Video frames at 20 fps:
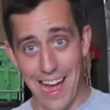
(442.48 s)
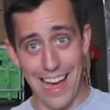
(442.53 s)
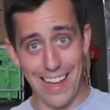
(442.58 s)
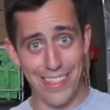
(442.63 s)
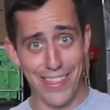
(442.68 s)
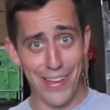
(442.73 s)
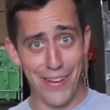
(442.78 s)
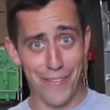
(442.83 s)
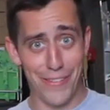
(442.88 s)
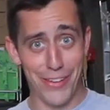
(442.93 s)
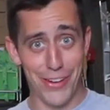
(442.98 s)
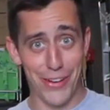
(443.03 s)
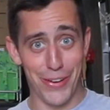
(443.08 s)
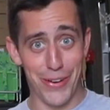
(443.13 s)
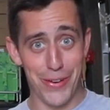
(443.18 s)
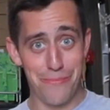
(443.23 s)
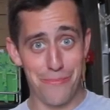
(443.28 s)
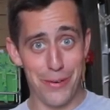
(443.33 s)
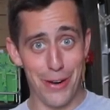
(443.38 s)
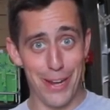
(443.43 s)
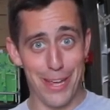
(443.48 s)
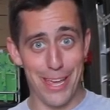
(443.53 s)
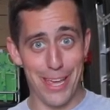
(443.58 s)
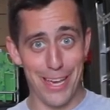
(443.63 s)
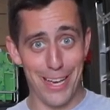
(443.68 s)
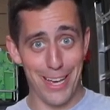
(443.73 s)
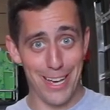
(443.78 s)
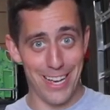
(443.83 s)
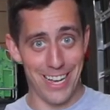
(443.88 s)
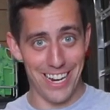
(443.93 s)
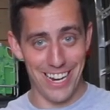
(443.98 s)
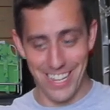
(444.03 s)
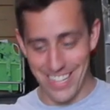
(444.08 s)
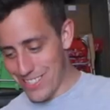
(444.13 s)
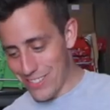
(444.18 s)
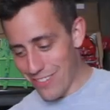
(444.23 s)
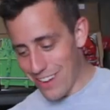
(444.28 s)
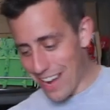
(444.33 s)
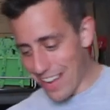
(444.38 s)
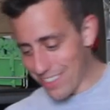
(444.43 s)
I think we're doing pretty good.
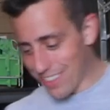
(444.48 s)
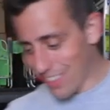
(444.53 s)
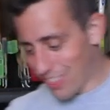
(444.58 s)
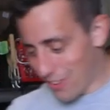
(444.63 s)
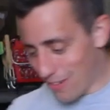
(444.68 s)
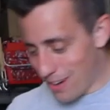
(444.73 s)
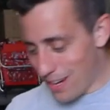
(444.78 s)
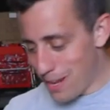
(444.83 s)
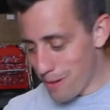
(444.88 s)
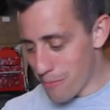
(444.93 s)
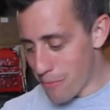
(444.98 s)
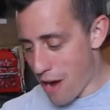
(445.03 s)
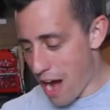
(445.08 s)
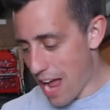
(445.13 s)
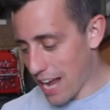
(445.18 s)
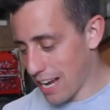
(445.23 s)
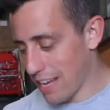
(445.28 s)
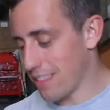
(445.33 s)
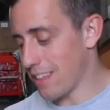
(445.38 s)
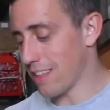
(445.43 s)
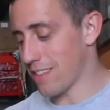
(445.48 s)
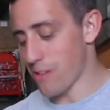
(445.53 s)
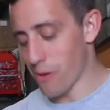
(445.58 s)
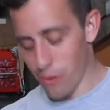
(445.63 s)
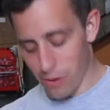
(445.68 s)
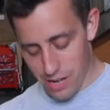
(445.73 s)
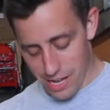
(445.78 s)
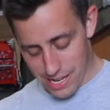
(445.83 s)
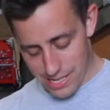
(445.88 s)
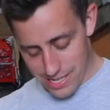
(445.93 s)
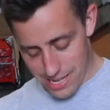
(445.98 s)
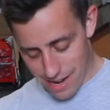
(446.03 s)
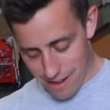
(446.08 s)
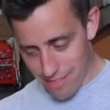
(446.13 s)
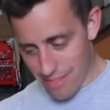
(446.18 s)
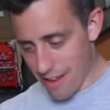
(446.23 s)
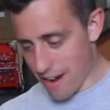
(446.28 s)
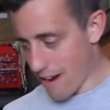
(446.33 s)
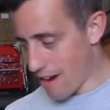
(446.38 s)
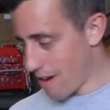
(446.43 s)
So we got the 3D bracket that's holding it
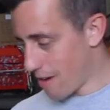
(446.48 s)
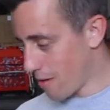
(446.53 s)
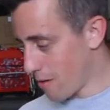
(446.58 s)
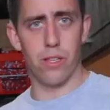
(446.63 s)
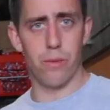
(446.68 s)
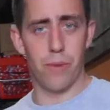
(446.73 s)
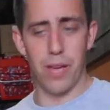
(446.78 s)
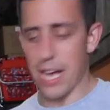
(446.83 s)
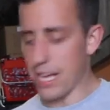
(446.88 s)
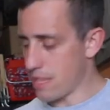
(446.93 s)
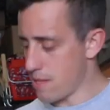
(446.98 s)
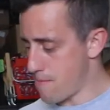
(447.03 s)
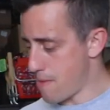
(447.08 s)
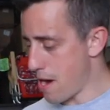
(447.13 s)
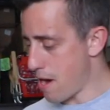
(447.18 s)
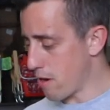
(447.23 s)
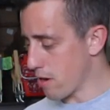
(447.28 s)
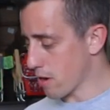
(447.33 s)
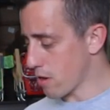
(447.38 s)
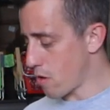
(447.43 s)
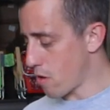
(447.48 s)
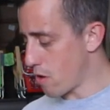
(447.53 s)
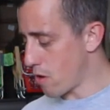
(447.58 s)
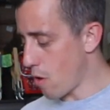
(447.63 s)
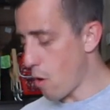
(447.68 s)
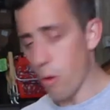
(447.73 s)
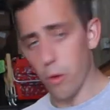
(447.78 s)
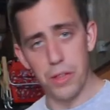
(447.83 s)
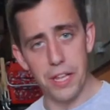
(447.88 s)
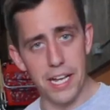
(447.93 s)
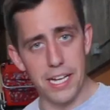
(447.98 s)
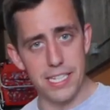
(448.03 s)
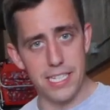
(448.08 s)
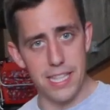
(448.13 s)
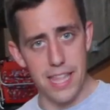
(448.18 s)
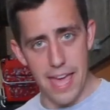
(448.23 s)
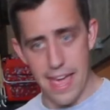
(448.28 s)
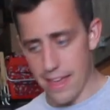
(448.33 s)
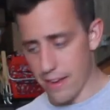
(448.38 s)
down there. Then we got the paracord holding it to the